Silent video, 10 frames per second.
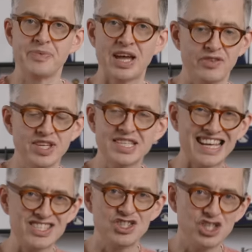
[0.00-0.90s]
Now, this
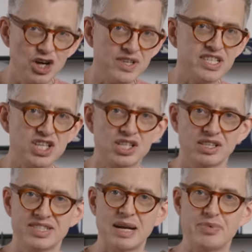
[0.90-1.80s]
has no
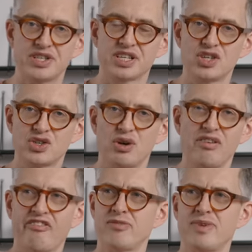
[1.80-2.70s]
additional temperature control
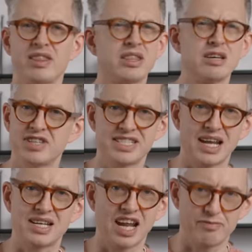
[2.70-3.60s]
from a
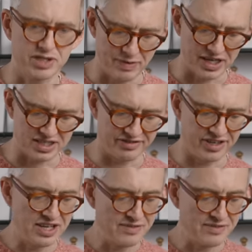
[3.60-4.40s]
thermostat kind of perspective.